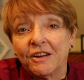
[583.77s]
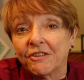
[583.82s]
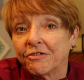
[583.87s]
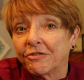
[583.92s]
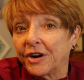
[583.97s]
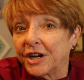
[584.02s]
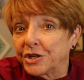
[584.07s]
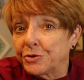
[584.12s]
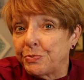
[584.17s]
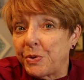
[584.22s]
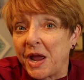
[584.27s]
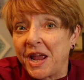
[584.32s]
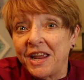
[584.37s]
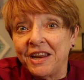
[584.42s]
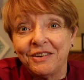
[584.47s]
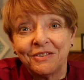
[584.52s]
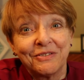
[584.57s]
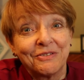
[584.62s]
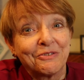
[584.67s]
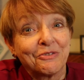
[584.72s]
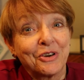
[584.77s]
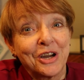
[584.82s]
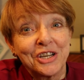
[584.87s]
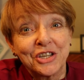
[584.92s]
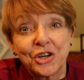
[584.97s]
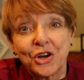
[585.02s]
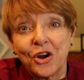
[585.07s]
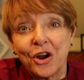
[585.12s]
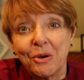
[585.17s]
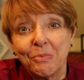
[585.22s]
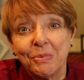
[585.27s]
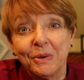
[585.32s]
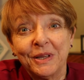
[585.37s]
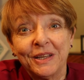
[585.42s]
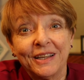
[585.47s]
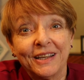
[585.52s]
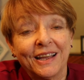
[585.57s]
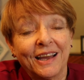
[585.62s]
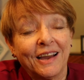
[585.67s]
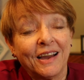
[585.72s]
Fresh paint, fresh
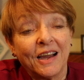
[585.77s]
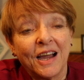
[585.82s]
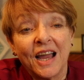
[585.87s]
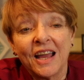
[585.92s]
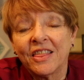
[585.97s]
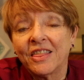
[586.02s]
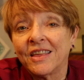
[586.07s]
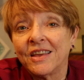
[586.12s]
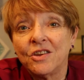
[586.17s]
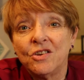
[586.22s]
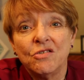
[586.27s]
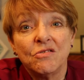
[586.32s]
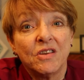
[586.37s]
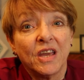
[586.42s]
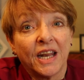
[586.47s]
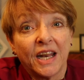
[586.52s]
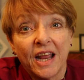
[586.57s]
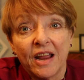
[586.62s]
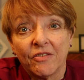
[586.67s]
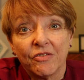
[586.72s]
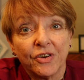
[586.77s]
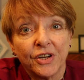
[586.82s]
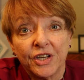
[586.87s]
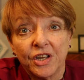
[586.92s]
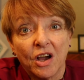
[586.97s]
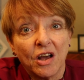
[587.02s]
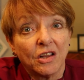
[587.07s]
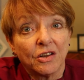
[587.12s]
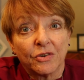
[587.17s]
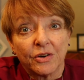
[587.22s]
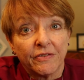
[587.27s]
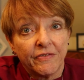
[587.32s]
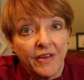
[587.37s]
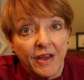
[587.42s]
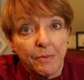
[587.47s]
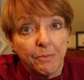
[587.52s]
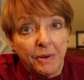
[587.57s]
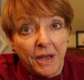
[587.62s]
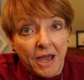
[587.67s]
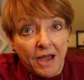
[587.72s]
carpet, I think you get every dollar of
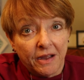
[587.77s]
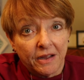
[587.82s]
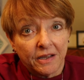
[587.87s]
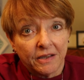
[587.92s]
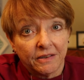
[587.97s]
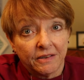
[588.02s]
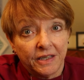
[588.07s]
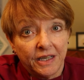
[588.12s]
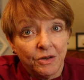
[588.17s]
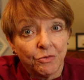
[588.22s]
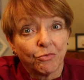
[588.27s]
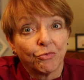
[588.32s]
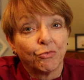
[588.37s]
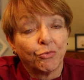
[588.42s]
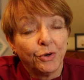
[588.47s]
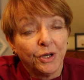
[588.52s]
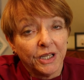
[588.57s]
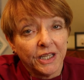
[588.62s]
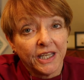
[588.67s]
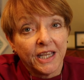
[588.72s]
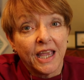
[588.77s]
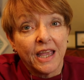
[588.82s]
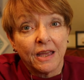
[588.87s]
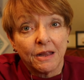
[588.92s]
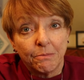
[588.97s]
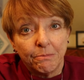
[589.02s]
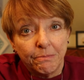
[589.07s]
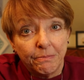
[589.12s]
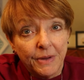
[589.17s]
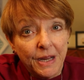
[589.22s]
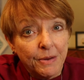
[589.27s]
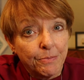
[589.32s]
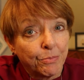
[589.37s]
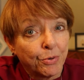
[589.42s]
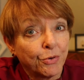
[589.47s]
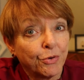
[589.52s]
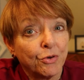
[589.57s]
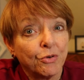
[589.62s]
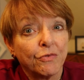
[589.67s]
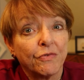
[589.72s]
that back. It really can
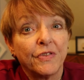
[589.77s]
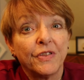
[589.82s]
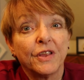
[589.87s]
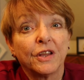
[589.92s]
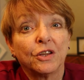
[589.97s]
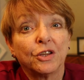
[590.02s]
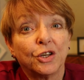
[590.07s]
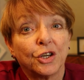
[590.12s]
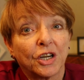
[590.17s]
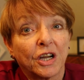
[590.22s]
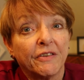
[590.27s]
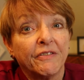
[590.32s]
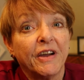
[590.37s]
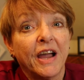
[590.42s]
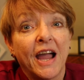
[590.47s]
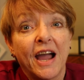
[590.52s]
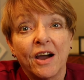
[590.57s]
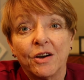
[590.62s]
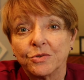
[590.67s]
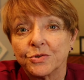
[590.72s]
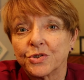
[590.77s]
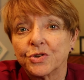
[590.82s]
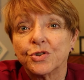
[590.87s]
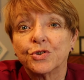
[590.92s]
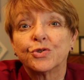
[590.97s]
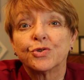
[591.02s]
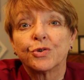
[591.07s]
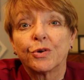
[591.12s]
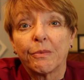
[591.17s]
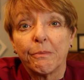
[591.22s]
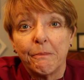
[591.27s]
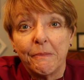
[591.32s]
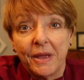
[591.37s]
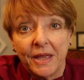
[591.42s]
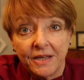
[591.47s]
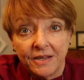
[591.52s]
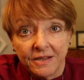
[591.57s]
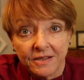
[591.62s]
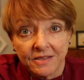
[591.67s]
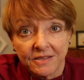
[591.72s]
improve the look of a house
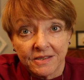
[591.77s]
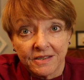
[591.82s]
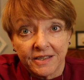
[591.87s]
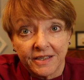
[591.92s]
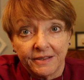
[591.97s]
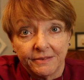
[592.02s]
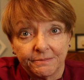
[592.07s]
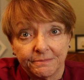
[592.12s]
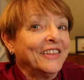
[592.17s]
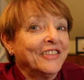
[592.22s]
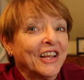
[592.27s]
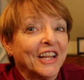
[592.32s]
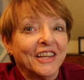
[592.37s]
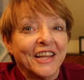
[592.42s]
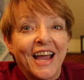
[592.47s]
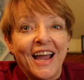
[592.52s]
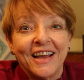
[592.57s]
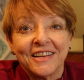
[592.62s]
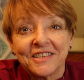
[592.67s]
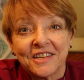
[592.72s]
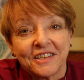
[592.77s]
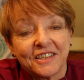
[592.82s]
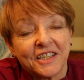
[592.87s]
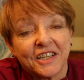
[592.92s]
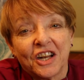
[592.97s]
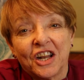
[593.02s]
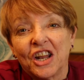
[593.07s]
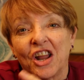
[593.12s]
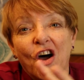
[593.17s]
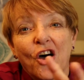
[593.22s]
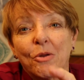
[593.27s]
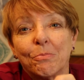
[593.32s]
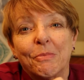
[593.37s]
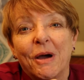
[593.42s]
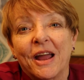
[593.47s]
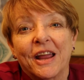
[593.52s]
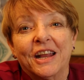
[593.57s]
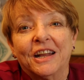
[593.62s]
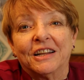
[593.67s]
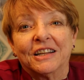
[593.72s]
tremendously. And the last little on
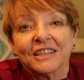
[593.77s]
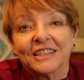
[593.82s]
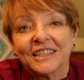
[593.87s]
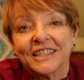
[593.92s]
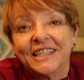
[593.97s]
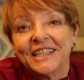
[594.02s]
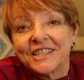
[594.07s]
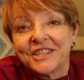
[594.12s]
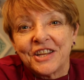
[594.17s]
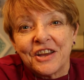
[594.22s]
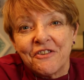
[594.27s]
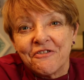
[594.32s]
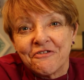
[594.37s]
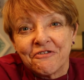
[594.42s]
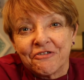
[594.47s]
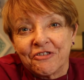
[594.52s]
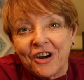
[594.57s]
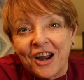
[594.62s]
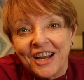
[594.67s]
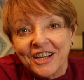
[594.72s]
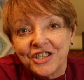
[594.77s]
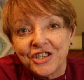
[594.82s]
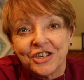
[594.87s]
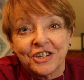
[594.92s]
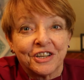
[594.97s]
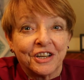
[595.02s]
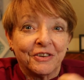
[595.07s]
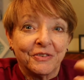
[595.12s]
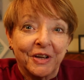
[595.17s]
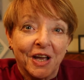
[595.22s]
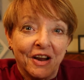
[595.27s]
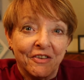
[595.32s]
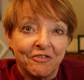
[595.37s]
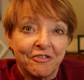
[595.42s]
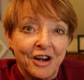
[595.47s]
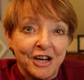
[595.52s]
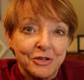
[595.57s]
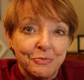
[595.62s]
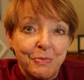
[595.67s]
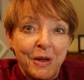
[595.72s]
my list of fresh, we got
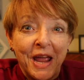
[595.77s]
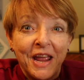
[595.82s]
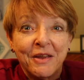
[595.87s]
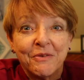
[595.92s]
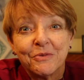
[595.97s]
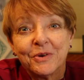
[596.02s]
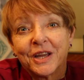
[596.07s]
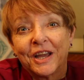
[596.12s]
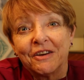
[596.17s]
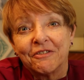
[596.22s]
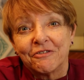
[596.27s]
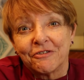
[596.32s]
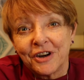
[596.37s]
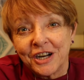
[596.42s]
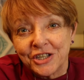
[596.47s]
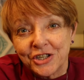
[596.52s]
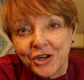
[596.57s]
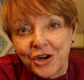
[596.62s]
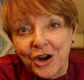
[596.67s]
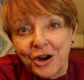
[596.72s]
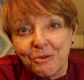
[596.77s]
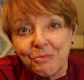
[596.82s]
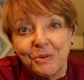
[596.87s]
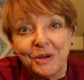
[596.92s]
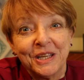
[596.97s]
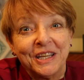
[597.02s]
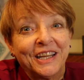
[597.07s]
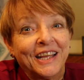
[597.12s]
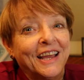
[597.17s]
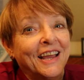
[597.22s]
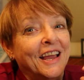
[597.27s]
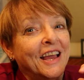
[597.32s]
fresh paint, we got fresh carpet.